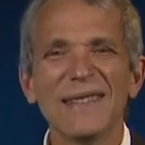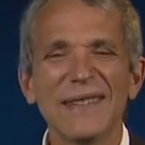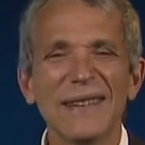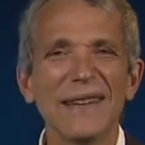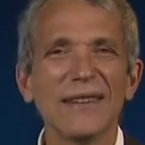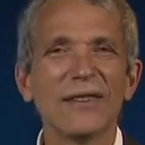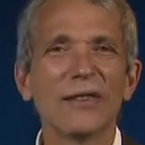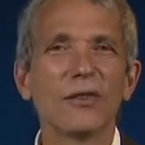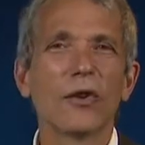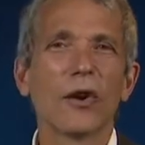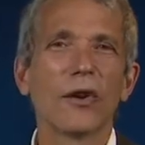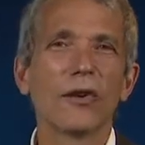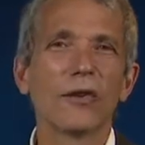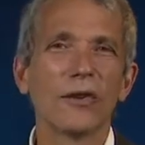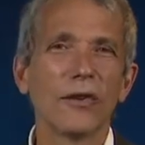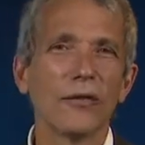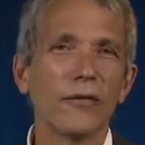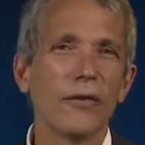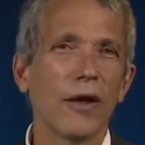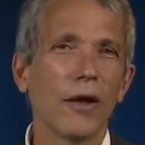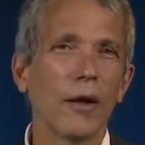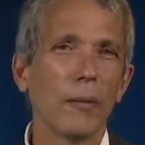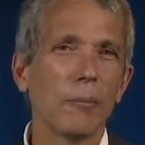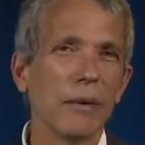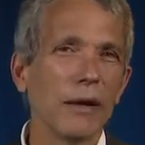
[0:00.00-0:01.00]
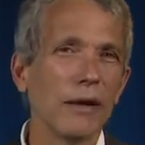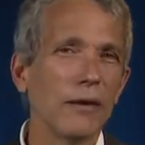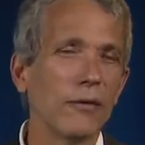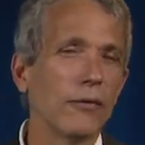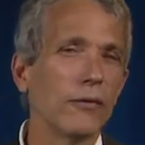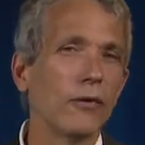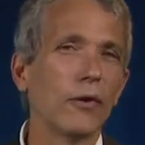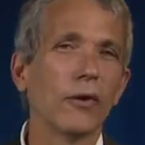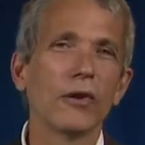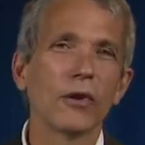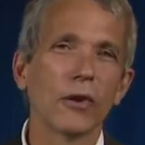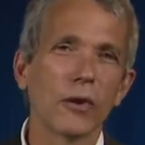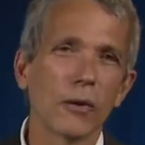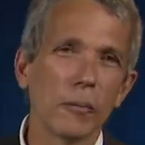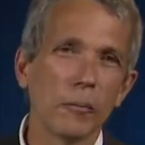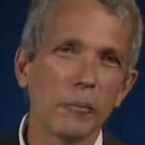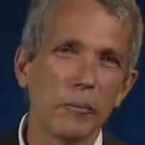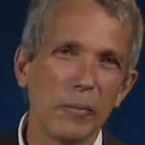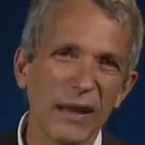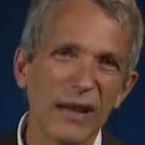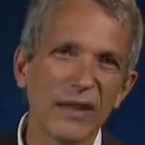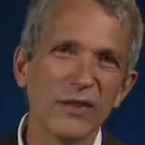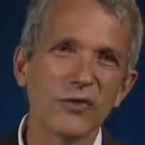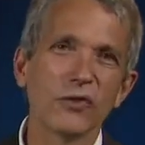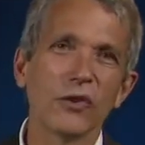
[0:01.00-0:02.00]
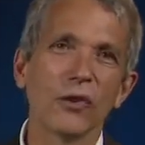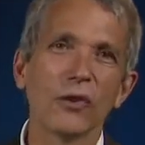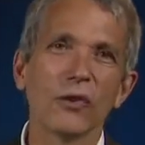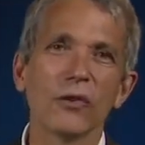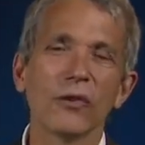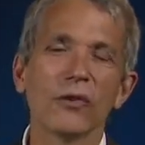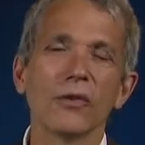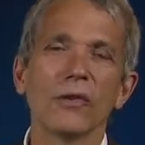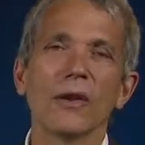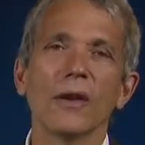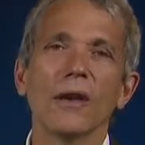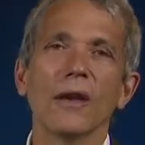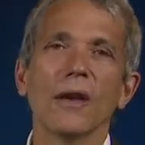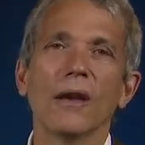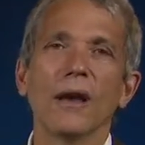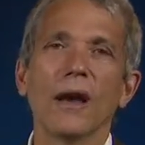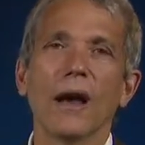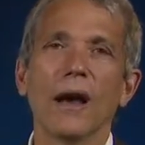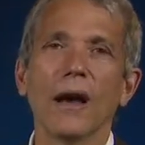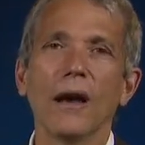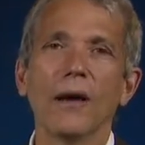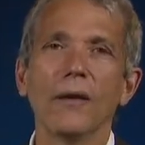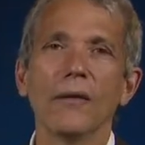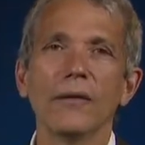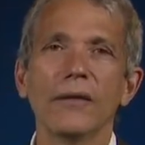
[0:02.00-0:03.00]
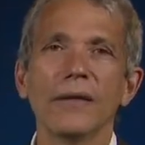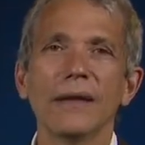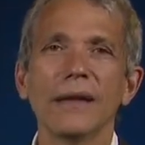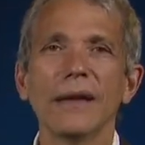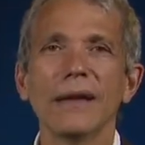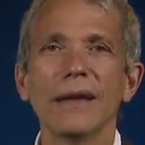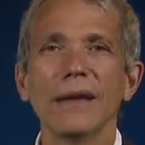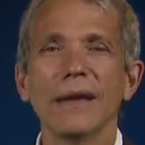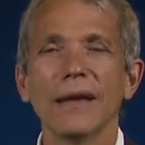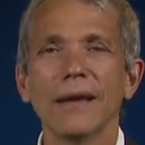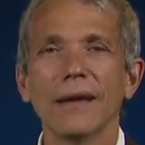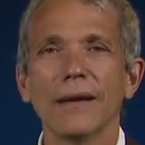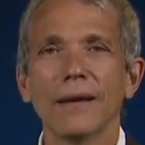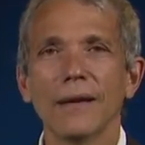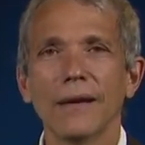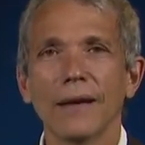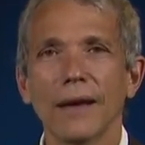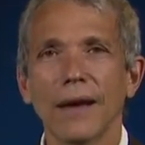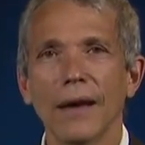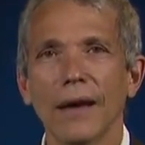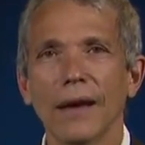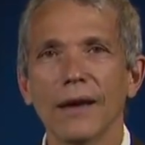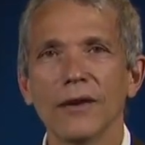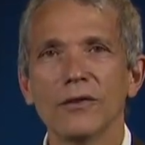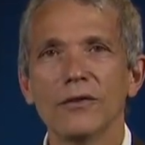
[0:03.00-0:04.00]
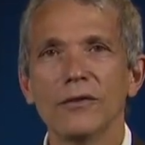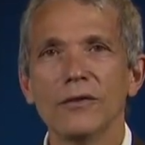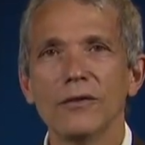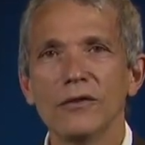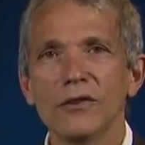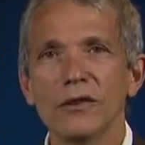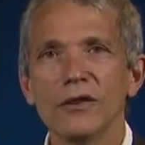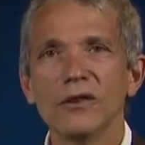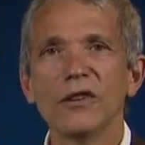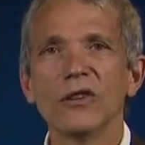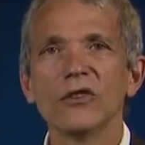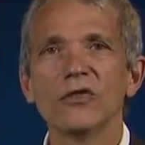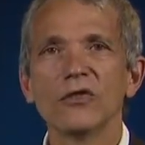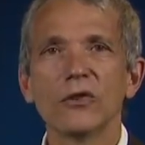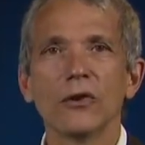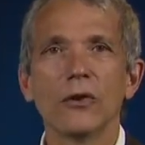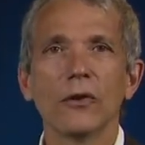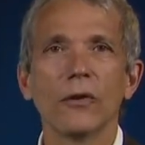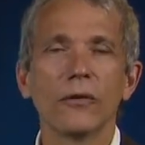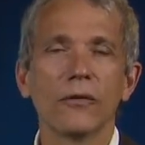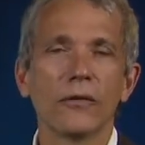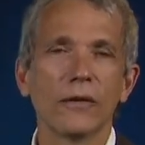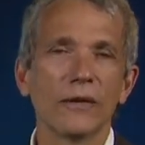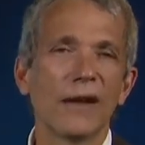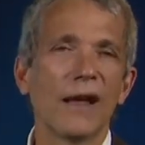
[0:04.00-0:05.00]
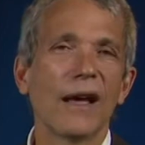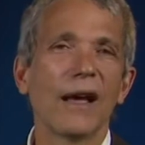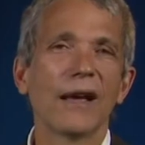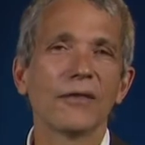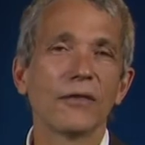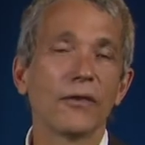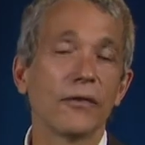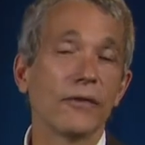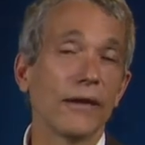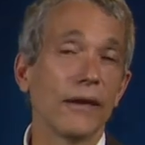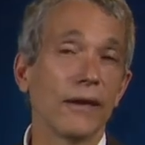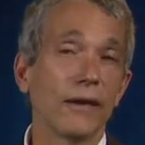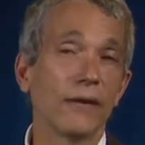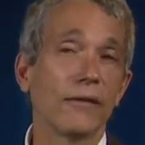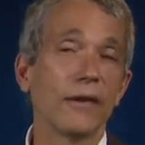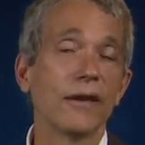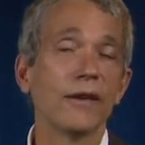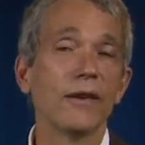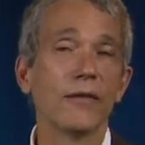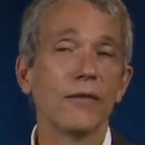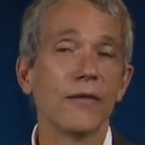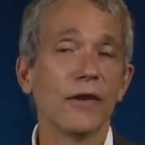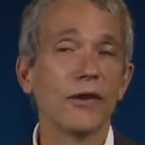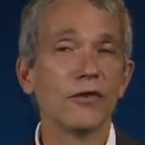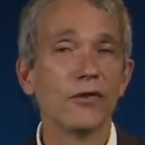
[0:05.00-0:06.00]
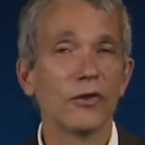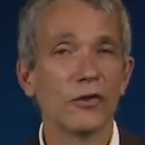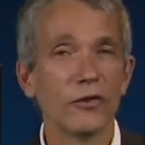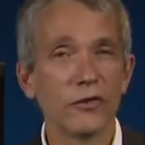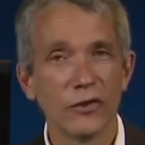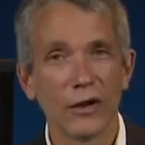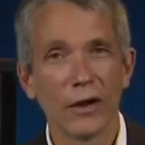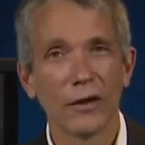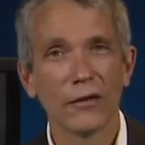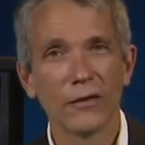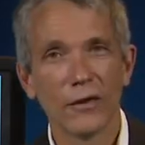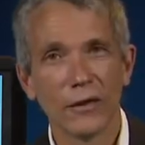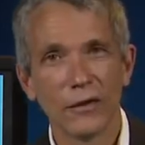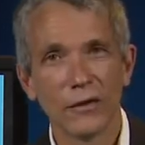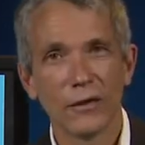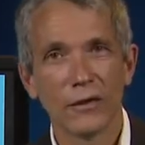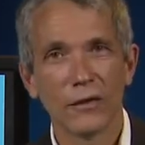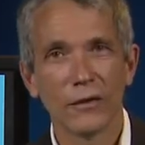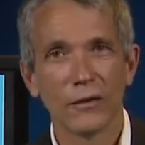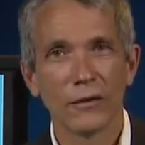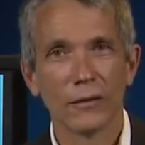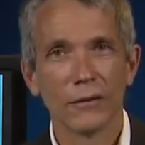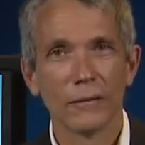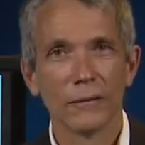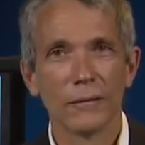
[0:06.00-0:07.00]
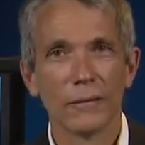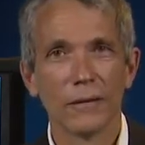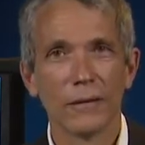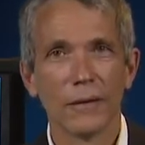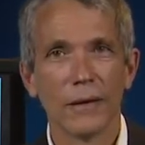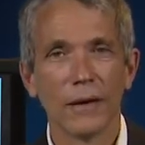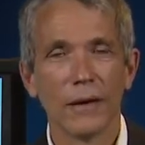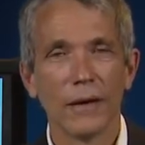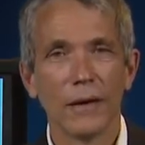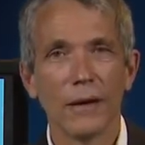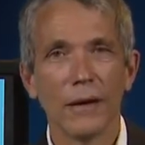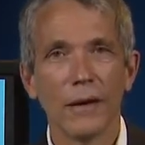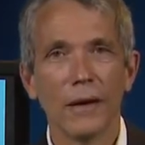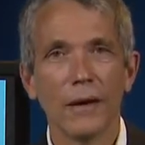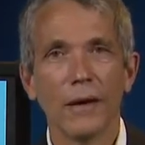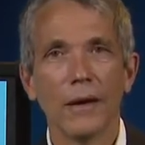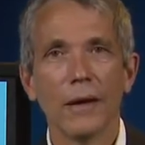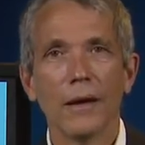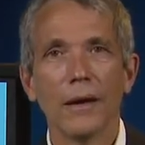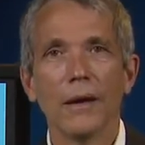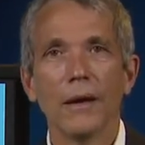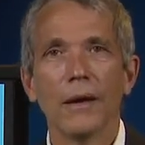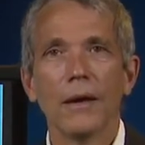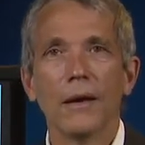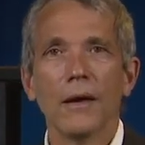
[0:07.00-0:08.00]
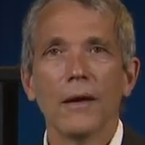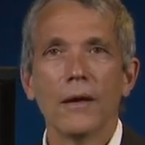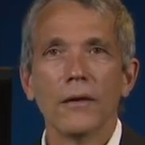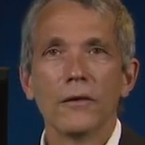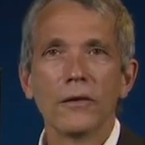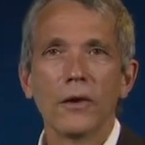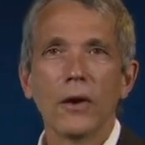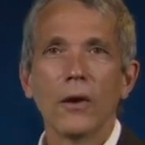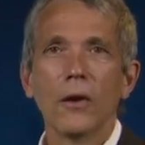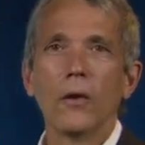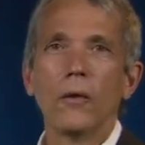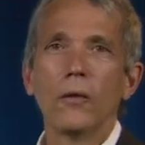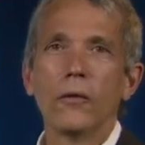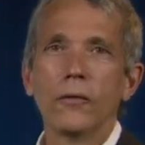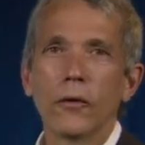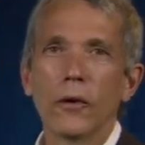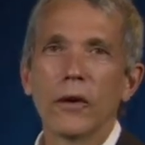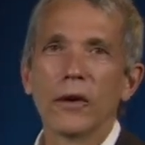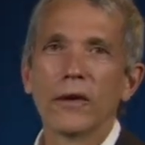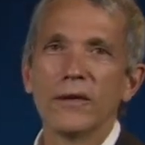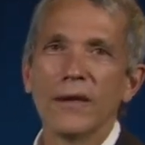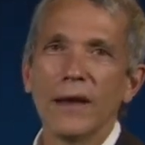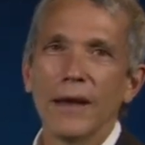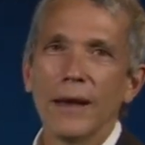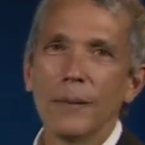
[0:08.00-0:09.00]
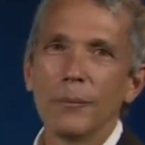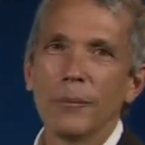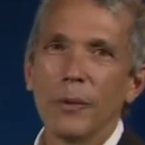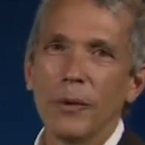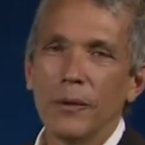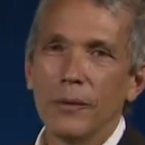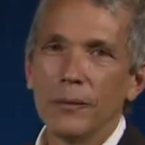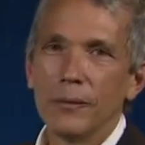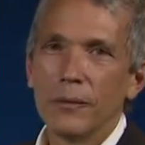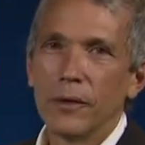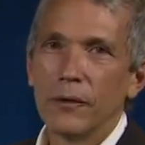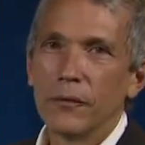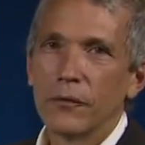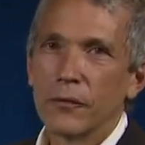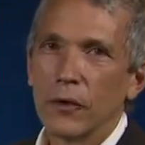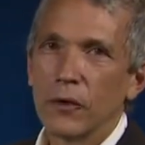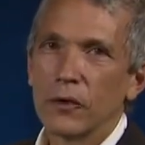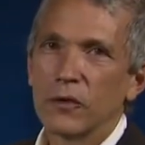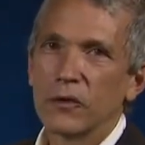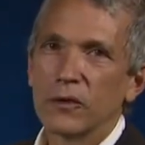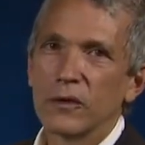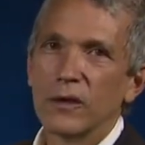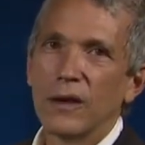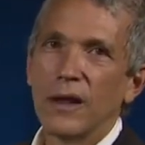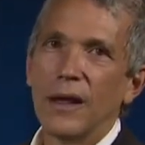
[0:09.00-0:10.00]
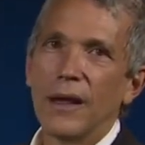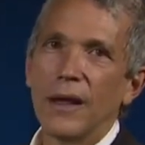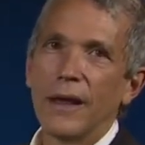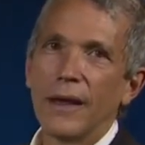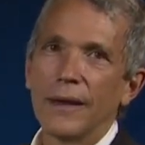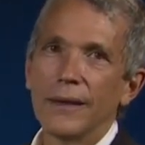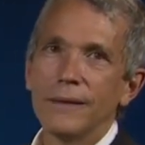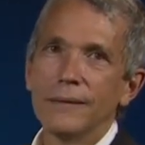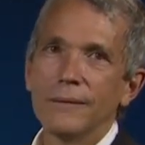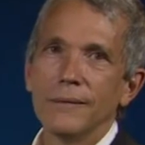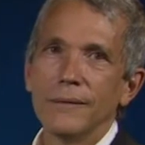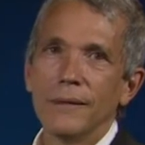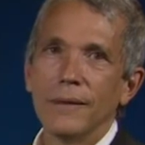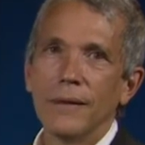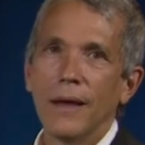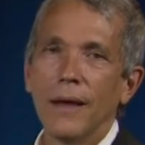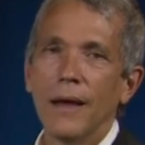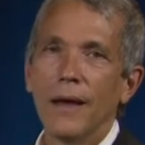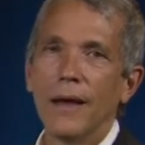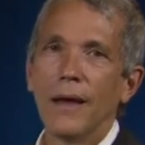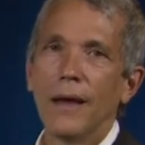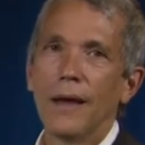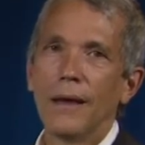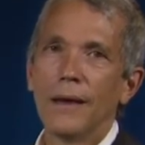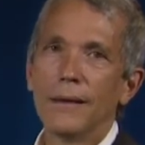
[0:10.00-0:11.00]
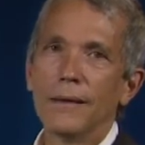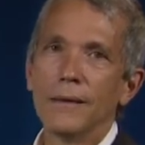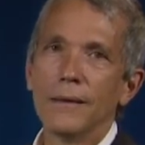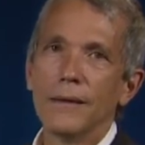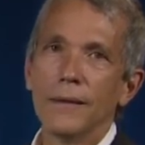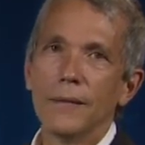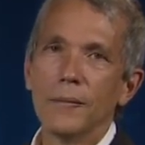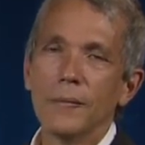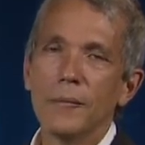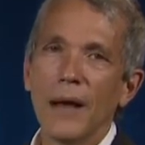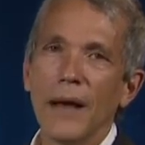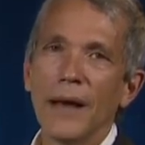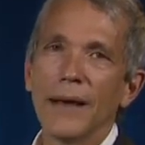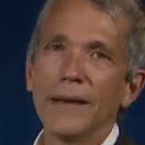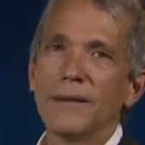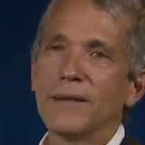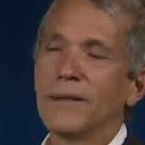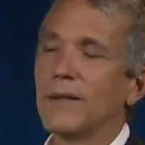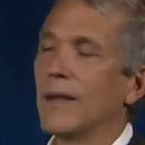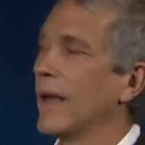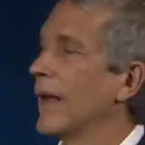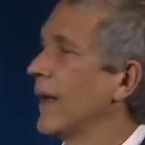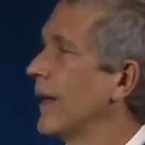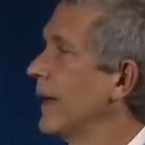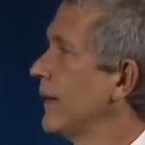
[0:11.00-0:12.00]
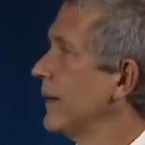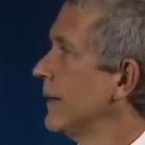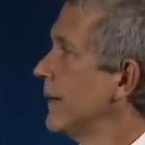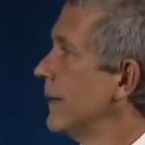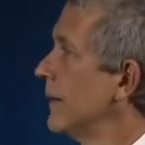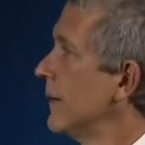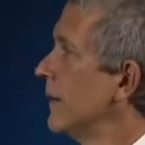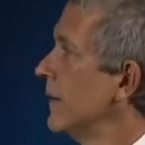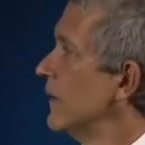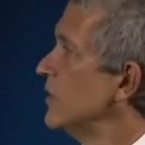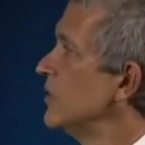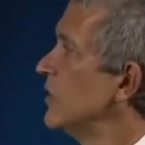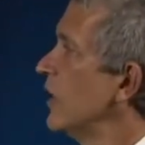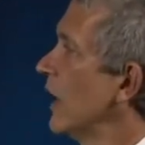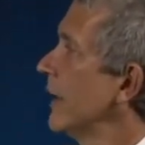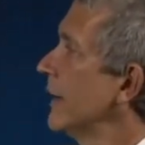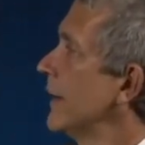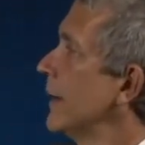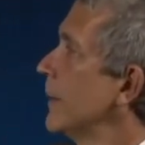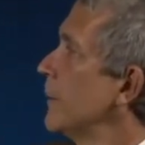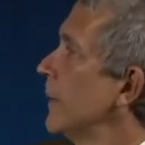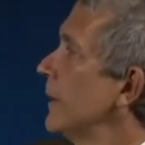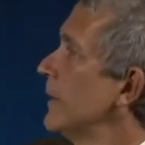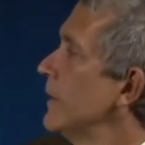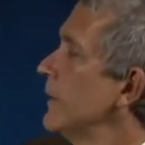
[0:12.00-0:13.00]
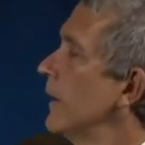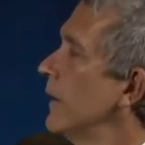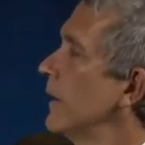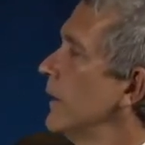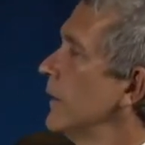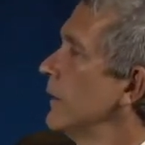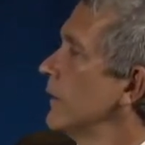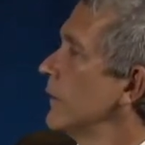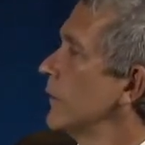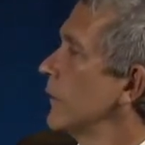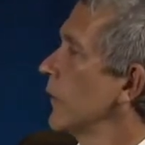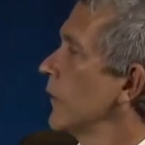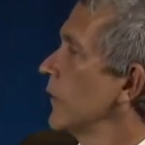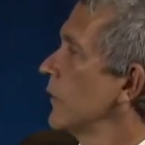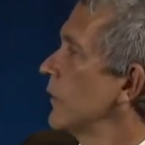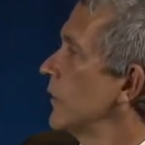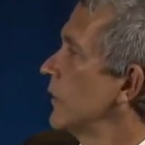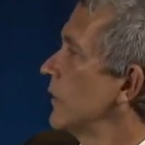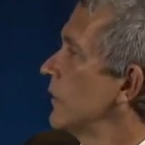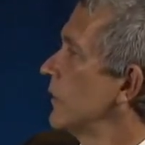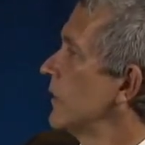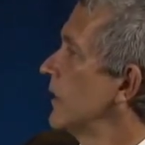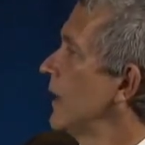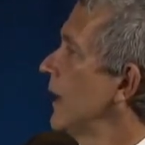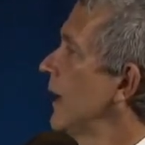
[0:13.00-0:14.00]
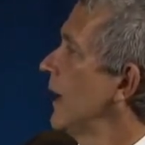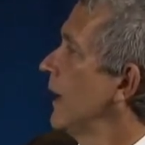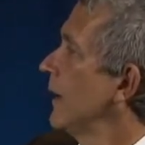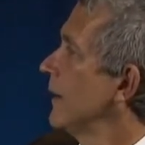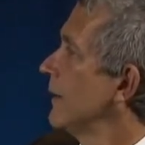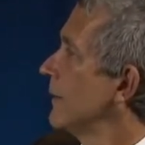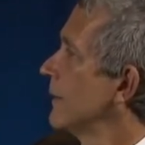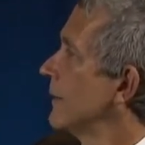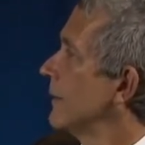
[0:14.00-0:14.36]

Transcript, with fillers: start developing fuller pictures of the uh, judicial philosophy of individual justices. So, for example, the first line uh, might say Jacob and Youngs versus Kent.